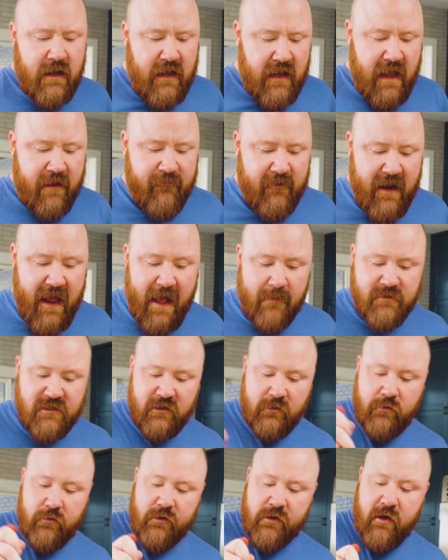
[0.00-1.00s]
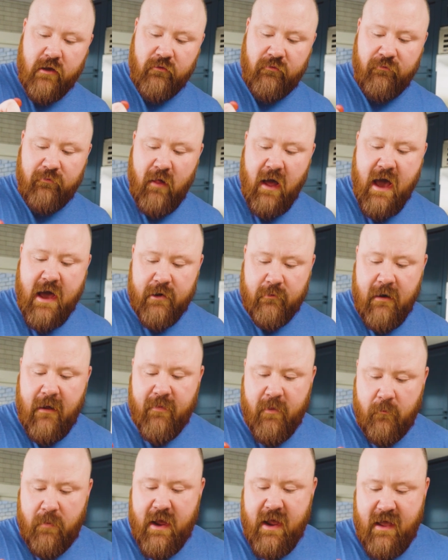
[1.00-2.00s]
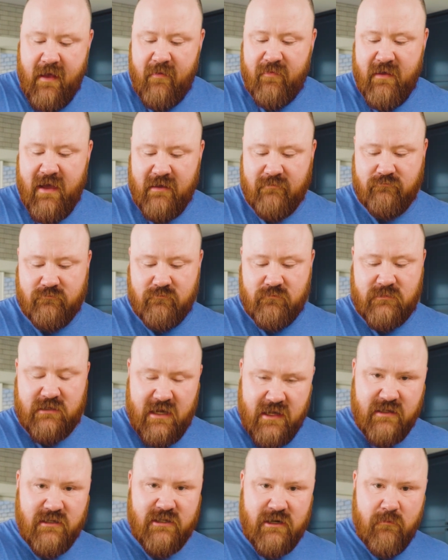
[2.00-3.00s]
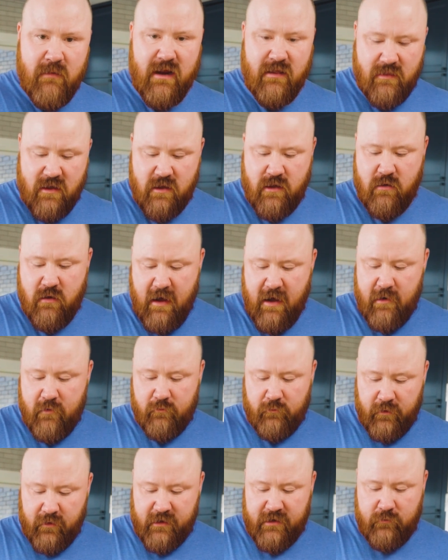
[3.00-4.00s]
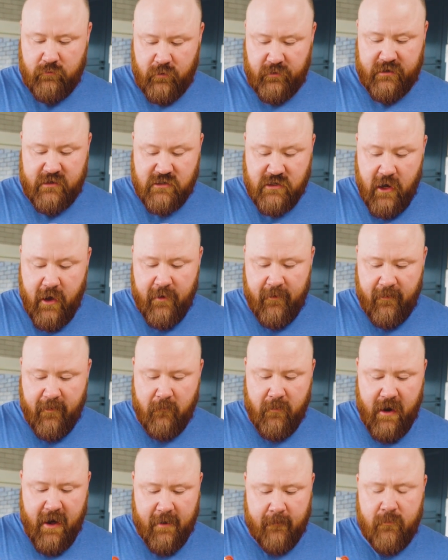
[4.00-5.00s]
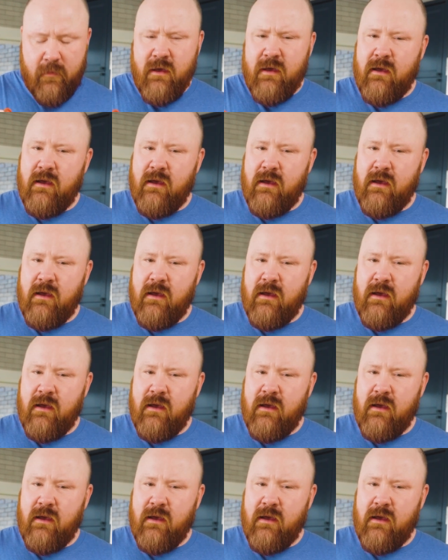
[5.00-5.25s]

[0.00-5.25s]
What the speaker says: If it absolutely goes flying around the pan, that tends to mean that you got it really, really done on the bottom.